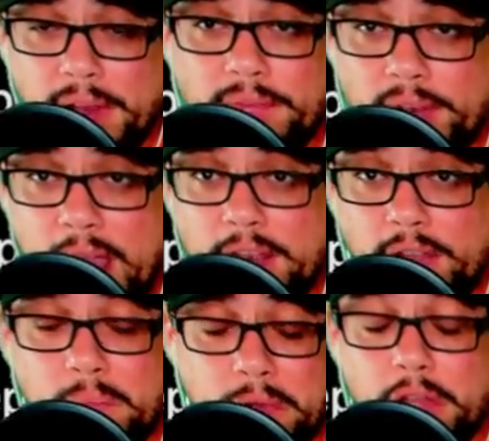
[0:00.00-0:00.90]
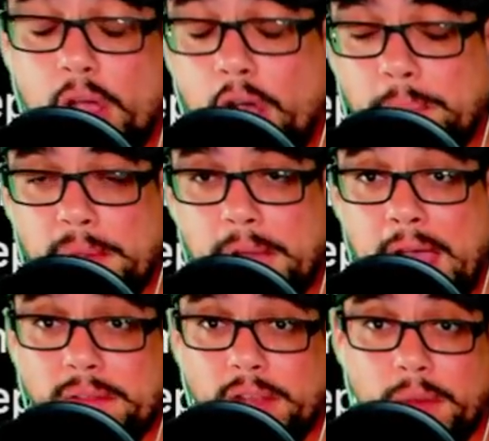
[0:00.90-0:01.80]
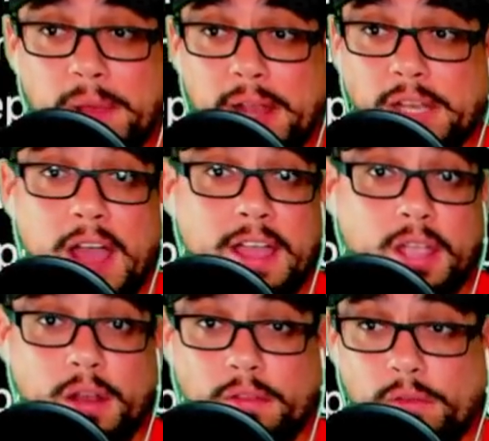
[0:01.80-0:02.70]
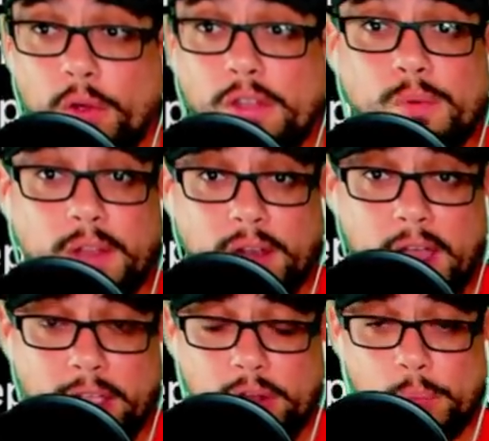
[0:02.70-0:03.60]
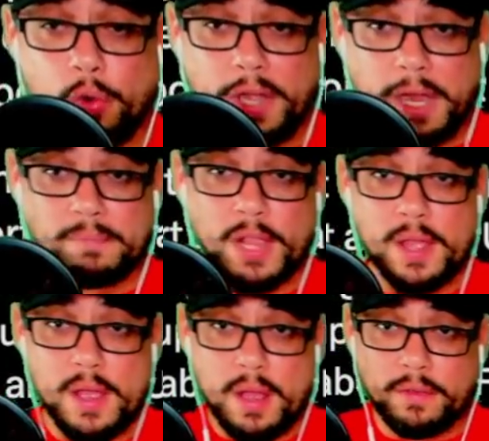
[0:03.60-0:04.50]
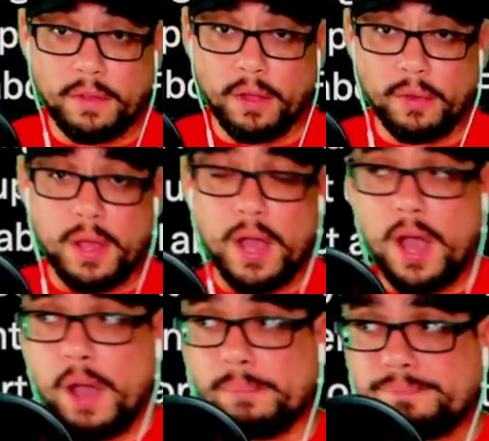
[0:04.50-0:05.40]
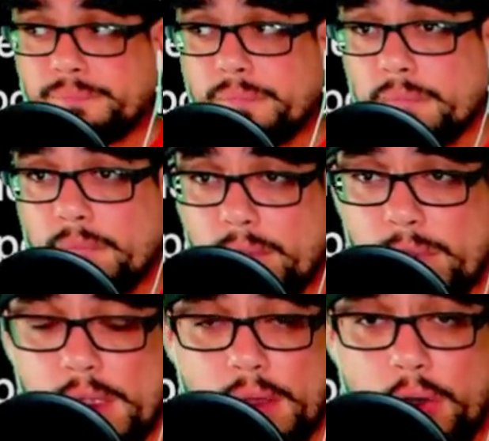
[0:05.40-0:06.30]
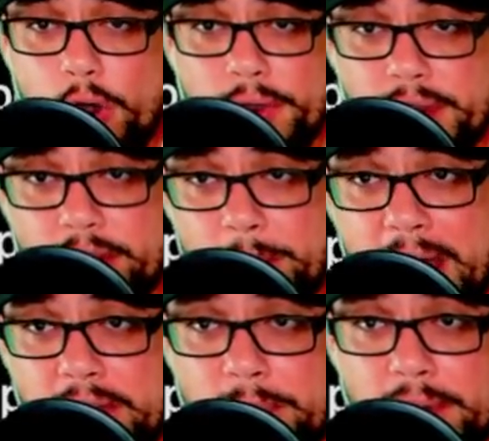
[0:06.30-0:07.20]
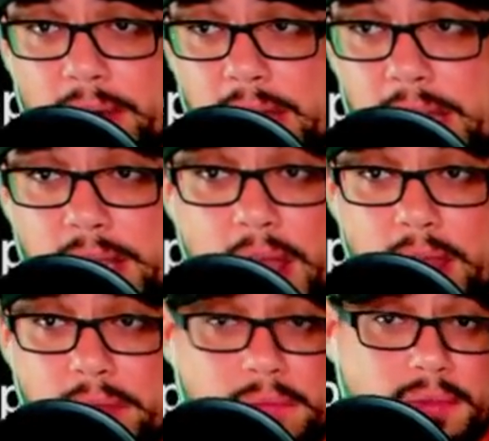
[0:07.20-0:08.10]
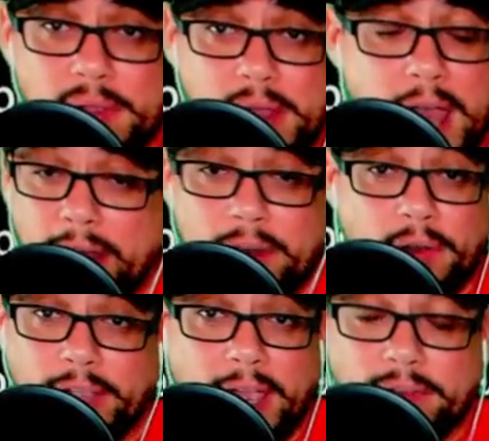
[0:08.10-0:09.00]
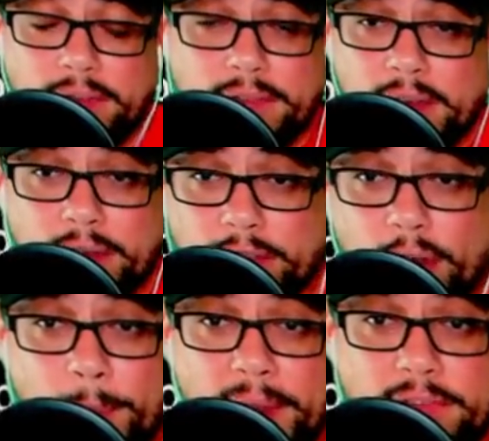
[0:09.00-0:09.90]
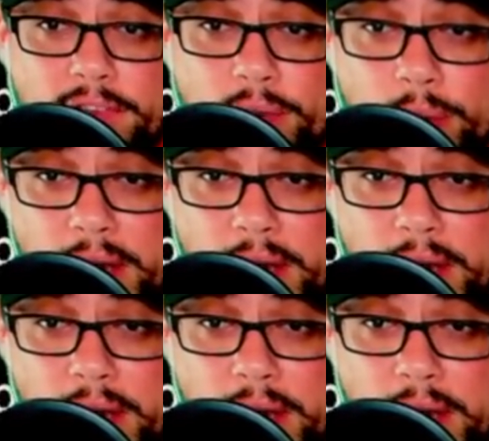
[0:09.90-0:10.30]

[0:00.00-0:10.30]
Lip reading: it or not, there are people out there that probably knock on his door at 3 o'clock in the morning. So, or there's a possibility, I don't know, guys, there's so much to